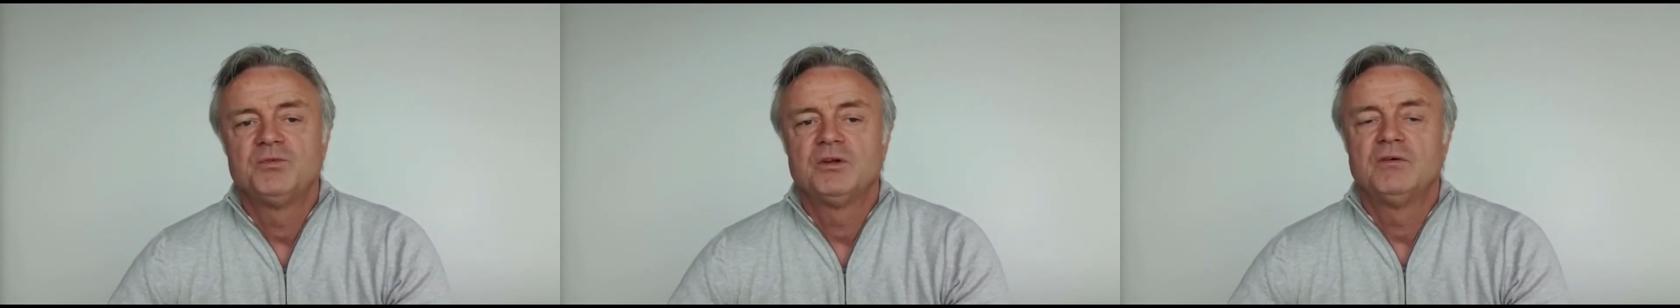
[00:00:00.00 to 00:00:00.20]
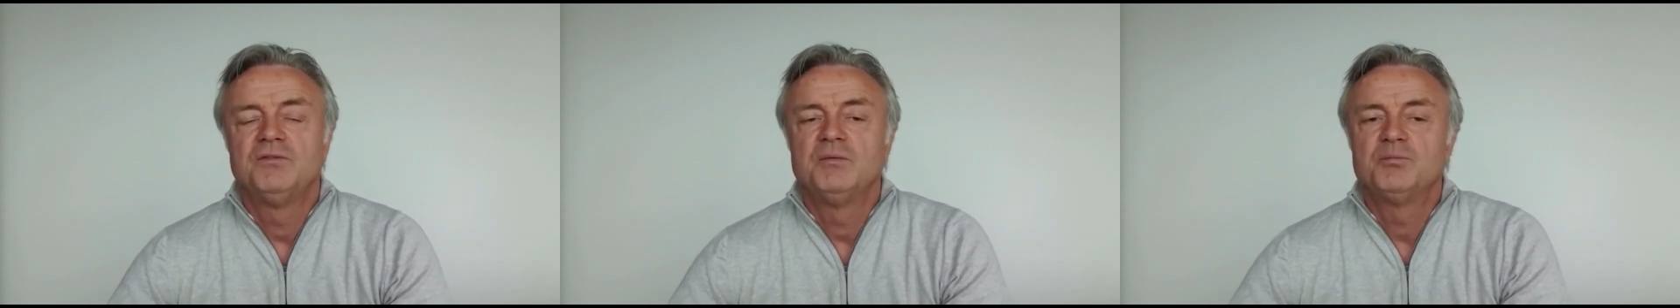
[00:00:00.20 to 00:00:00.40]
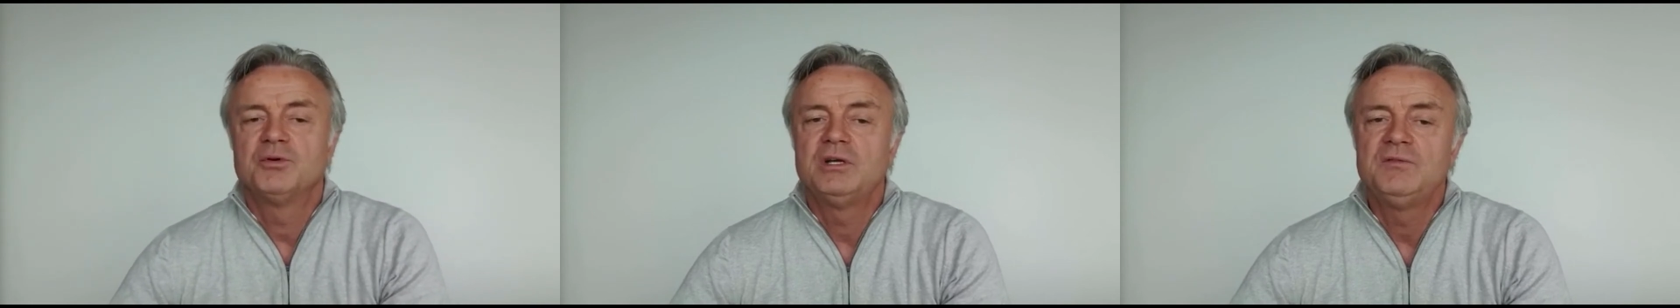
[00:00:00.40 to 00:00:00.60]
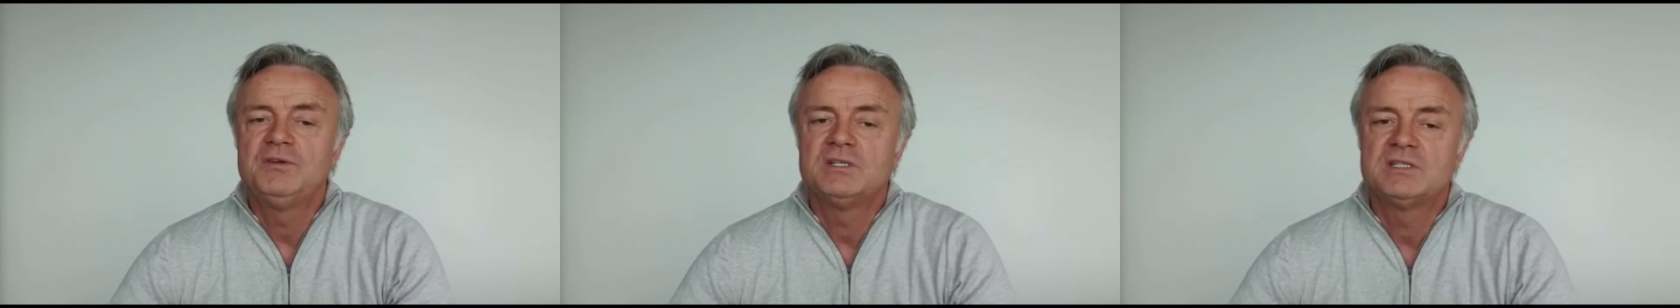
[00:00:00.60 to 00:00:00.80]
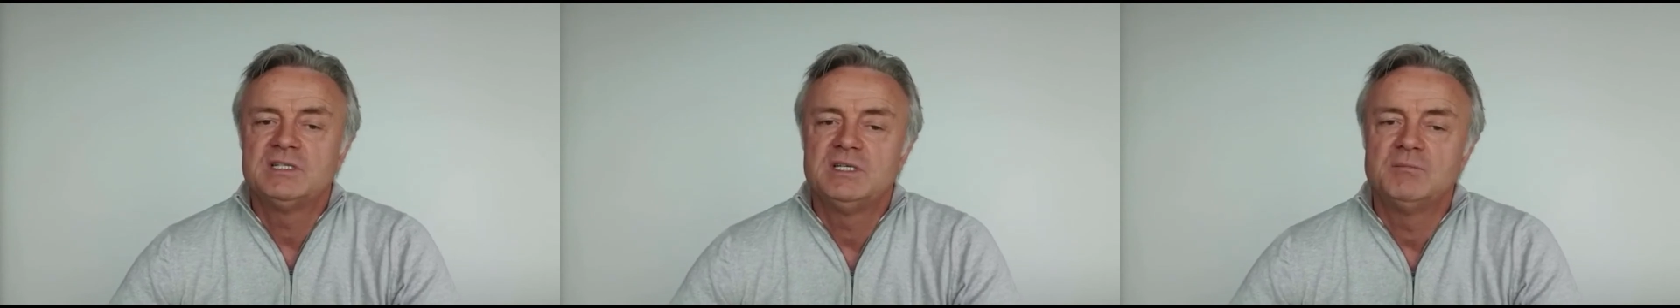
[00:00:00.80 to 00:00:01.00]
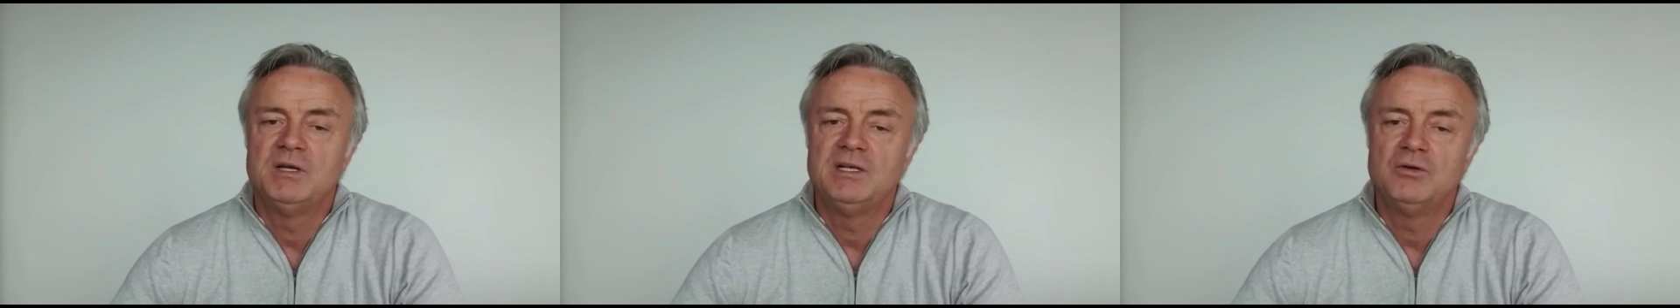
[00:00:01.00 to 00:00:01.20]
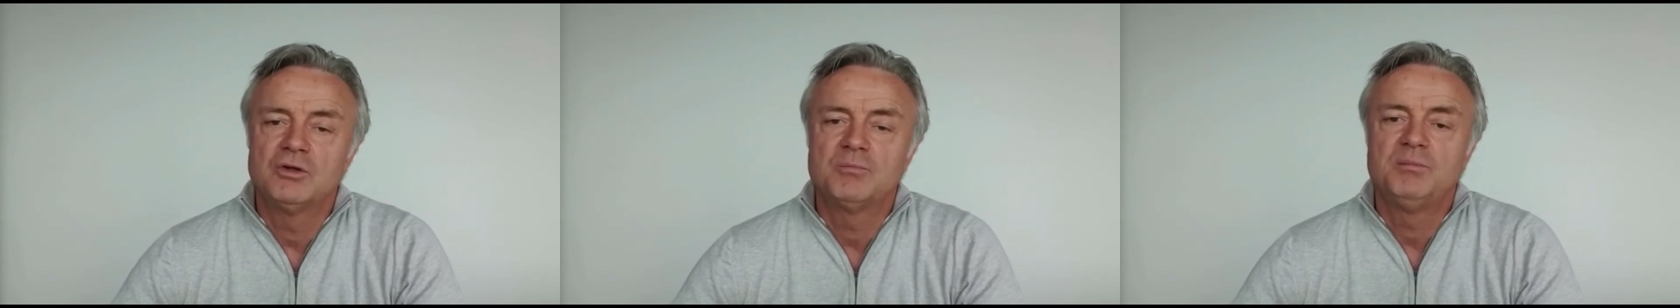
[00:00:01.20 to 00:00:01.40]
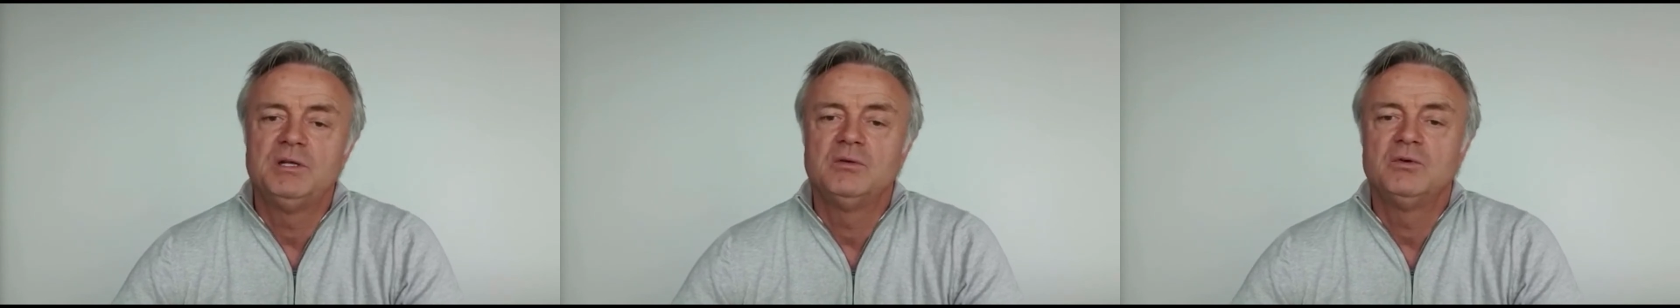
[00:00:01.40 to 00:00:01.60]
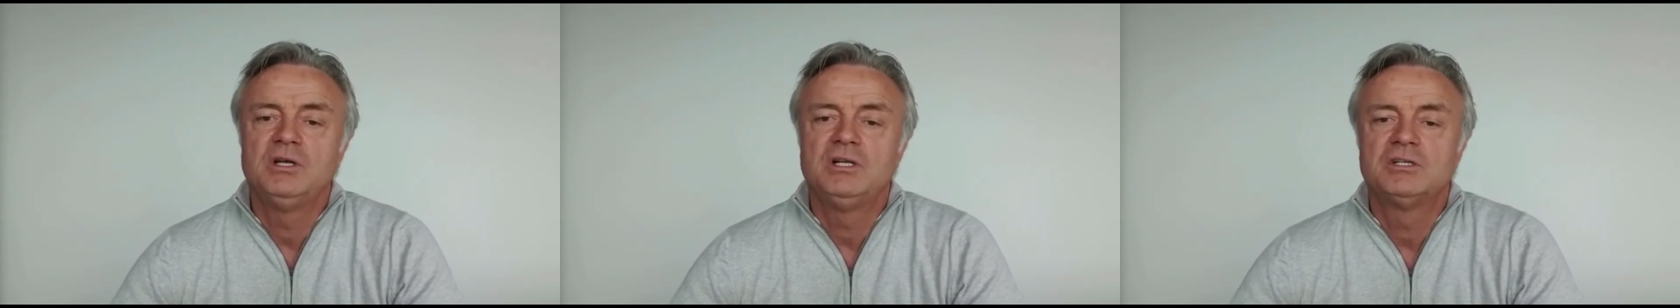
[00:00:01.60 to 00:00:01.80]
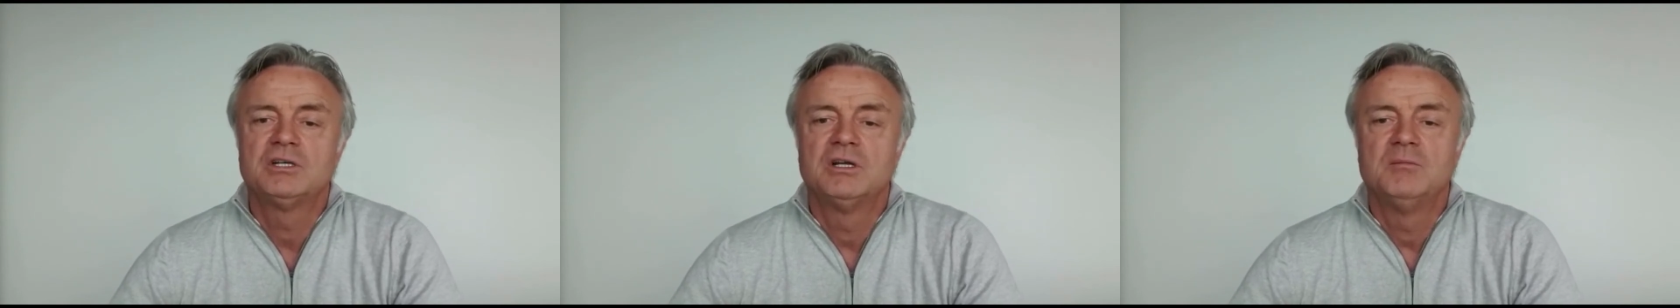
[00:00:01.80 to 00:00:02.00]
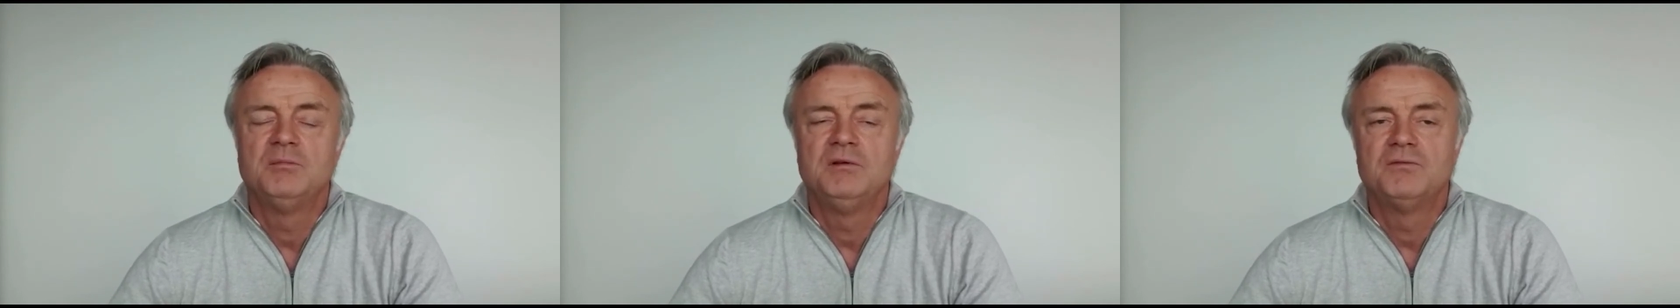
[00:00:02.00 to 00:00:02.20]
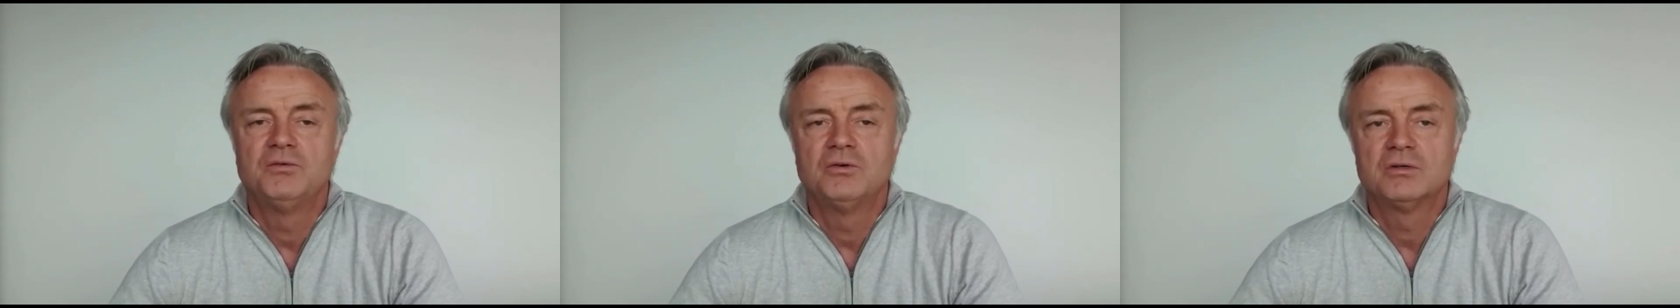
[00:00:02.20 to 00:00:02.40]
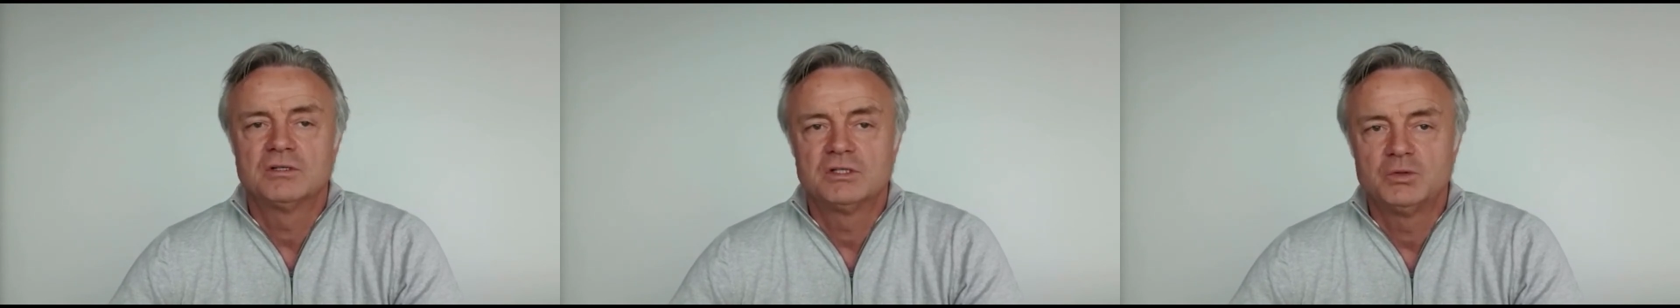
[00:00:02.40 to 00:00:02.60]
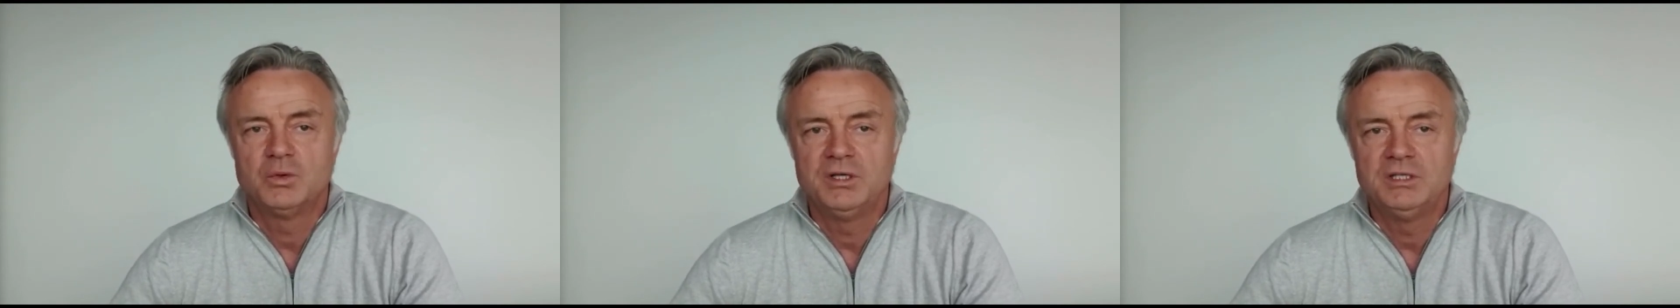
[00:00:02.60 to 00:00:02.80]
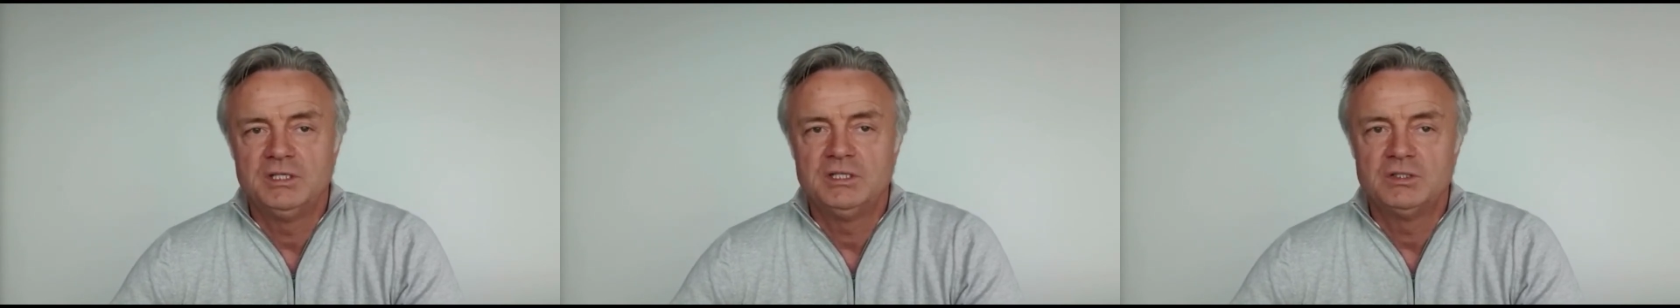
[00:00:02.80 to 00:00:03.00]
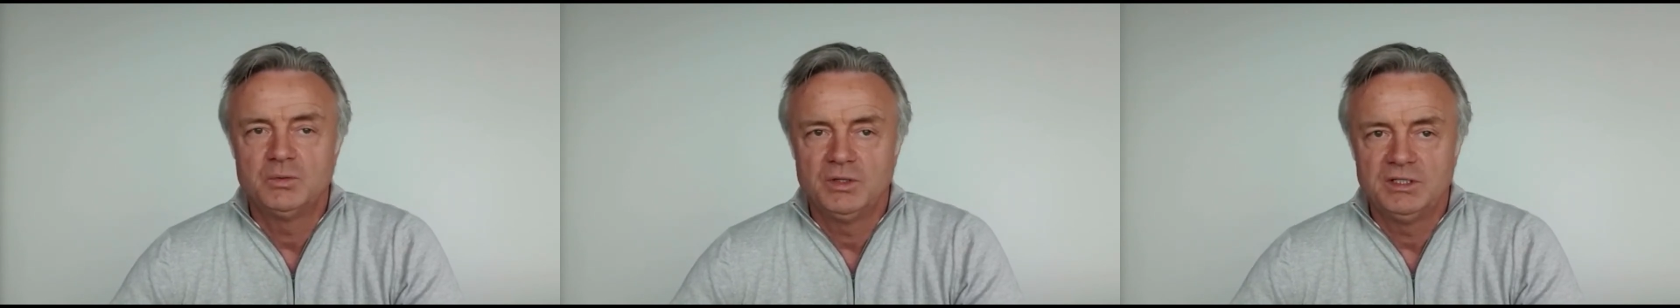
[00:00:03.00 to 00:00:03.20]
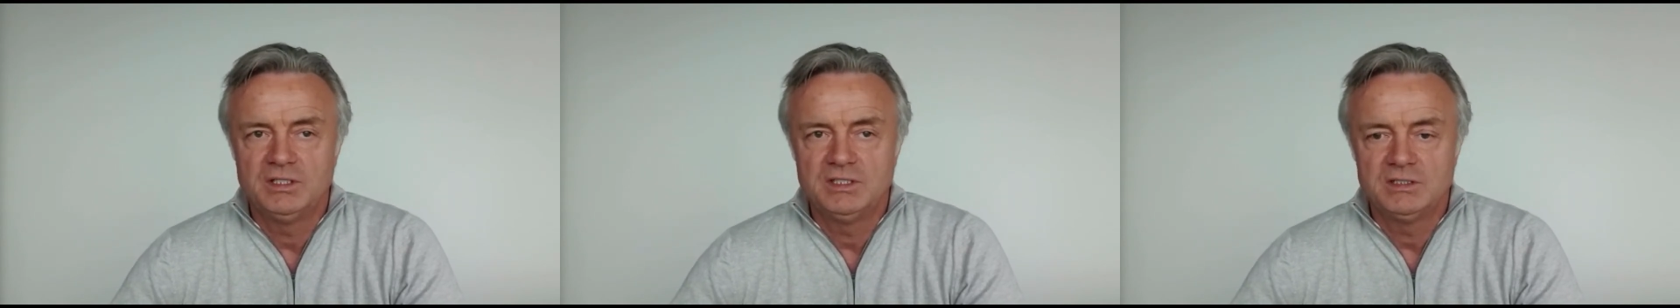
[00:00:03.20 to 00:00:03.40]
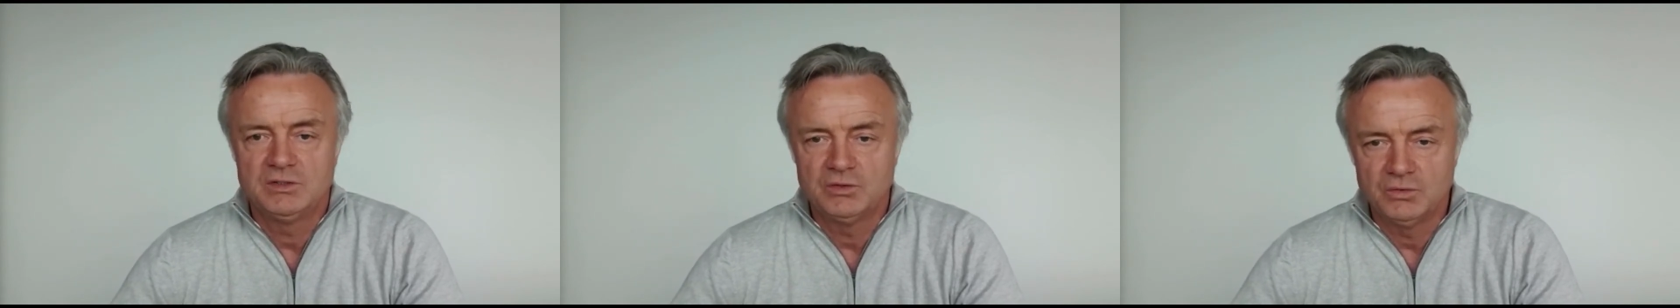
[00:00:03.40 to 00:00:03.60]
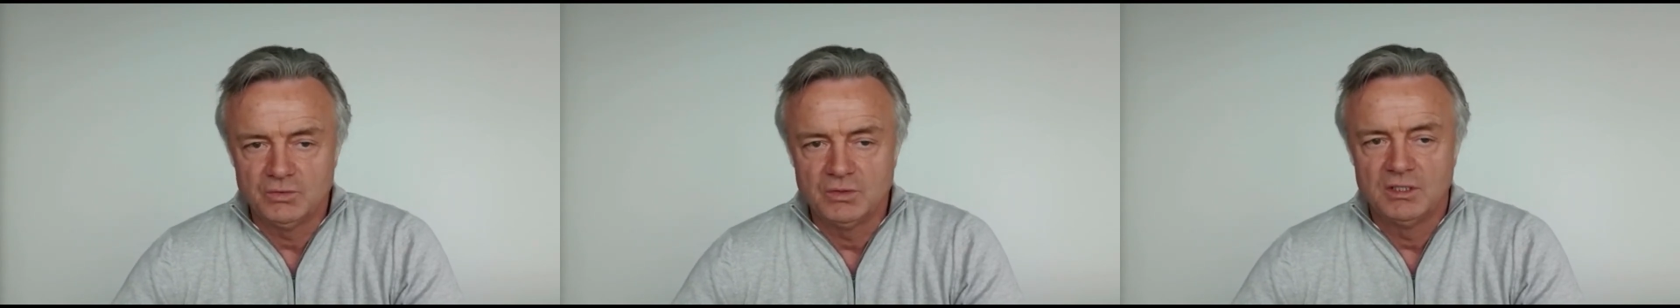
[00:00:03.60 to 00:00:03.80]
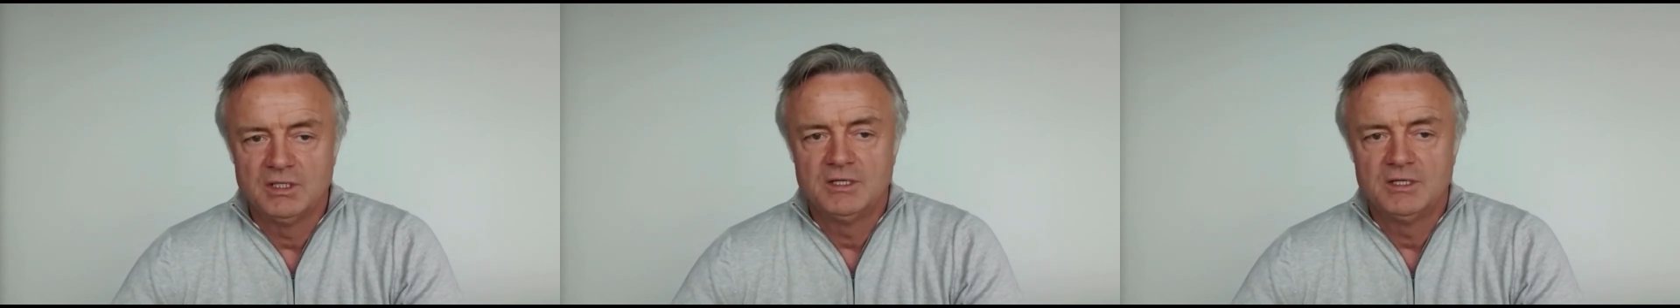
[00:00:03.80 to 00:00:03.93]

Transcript: of the previous year may not be reached before 2022.